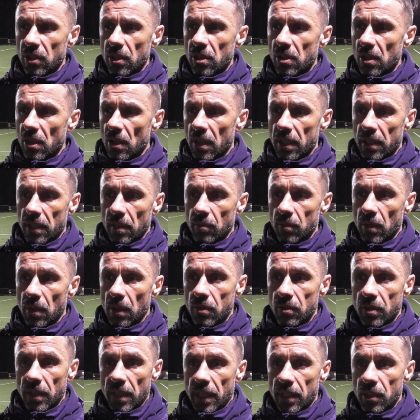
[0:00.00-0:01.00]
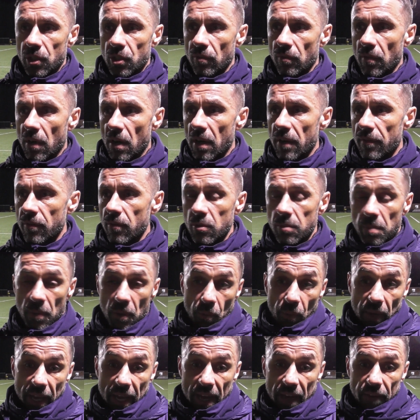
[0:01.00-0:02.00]
and you certainly don't want to lose against your rivals,
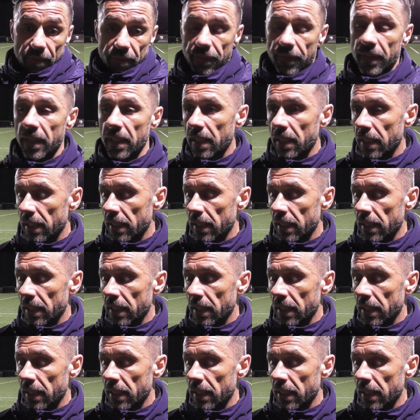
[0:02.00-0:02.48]
but we have